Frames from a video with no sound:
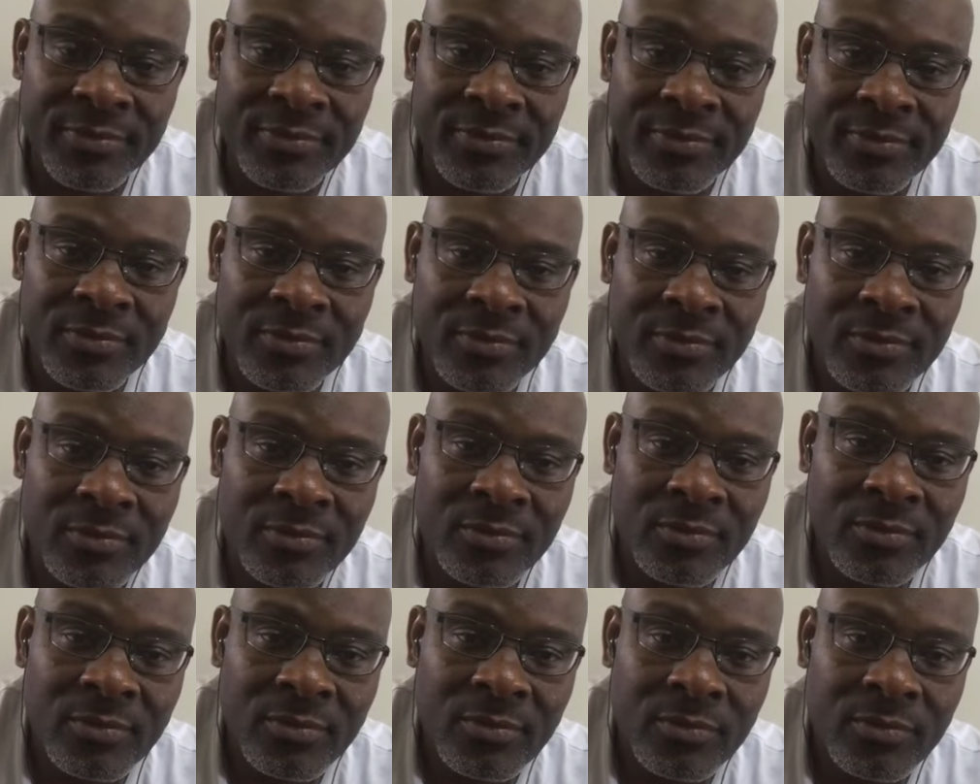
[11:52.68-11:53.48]

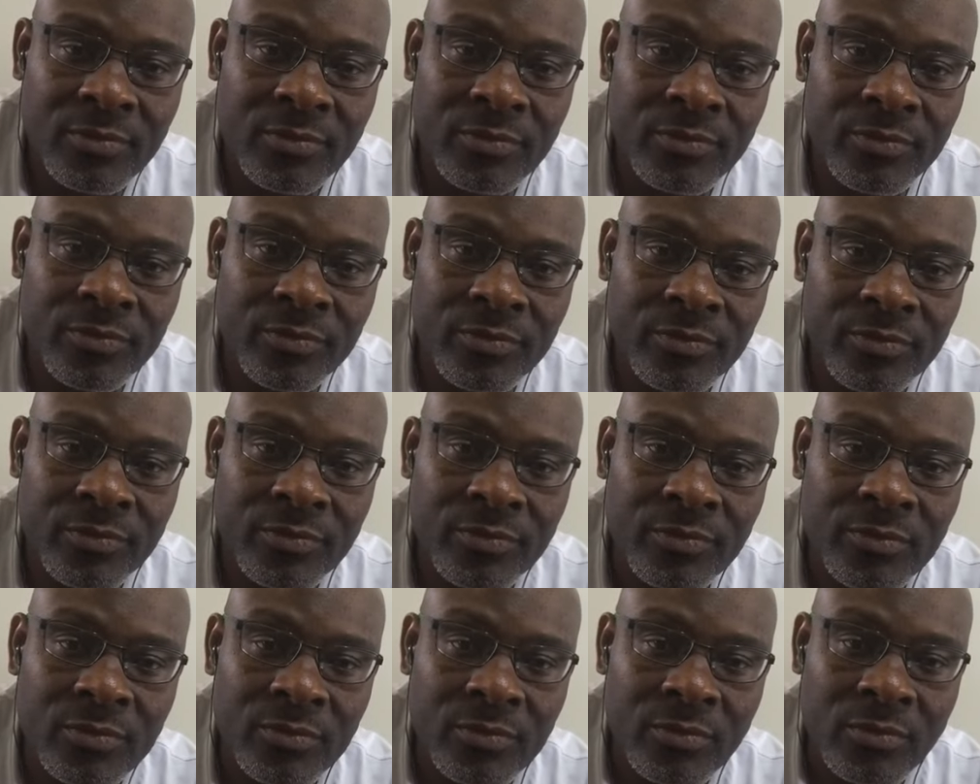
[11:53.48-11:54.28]

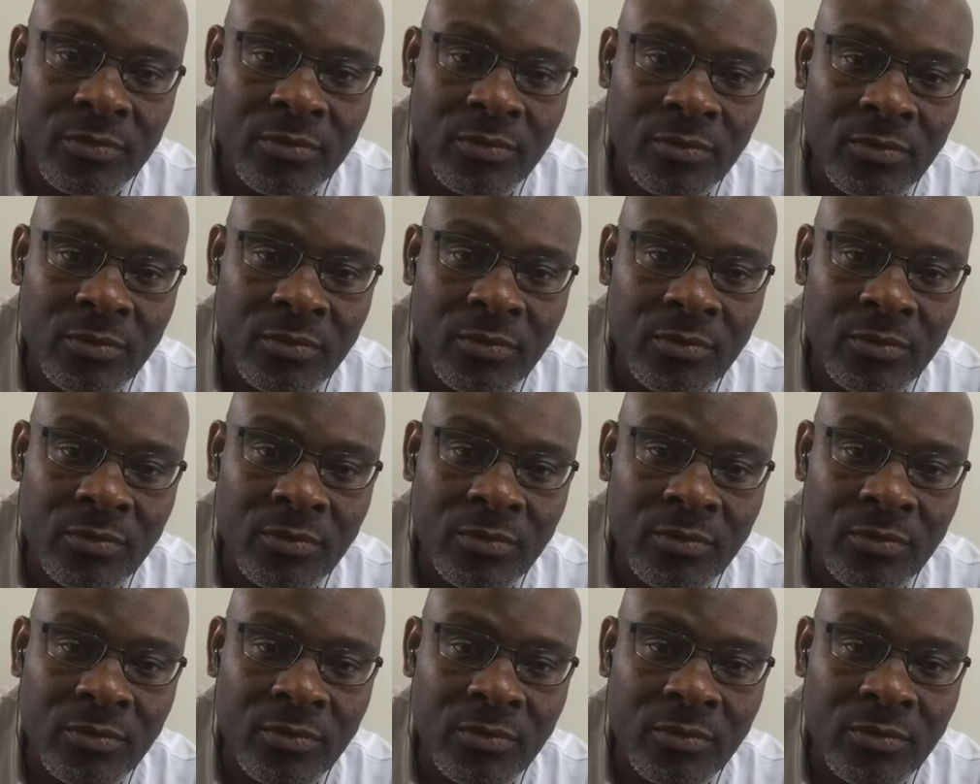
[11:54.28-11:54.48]
Nothing is said.